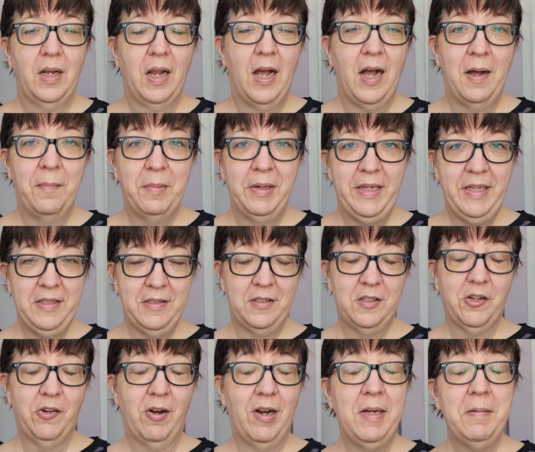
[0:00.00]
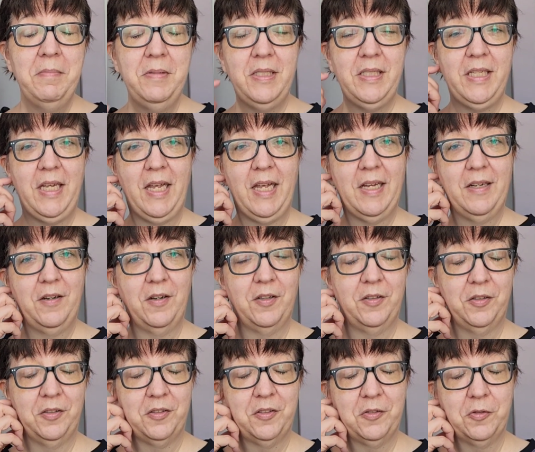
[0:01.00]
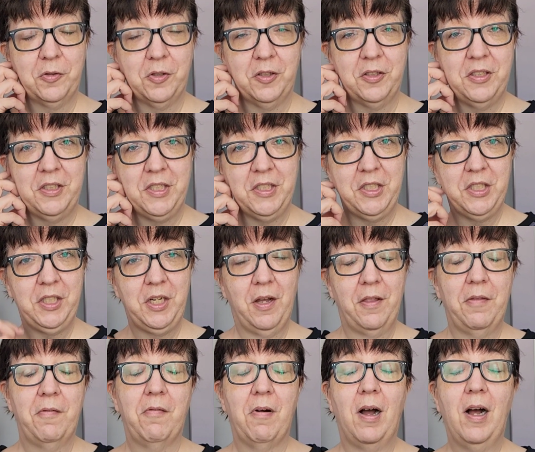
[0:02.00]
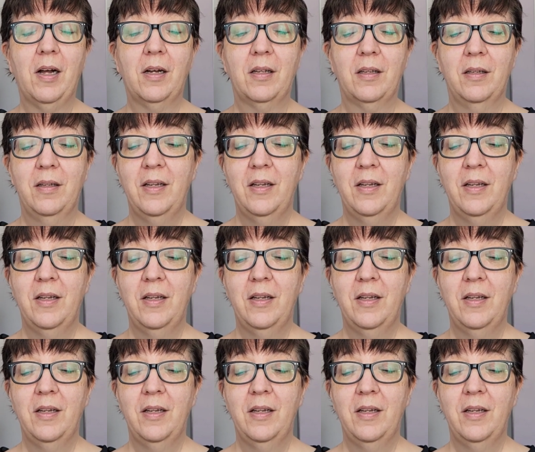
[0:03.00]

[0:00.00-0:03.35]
on my Instagram, Deanne_stitchingontherock,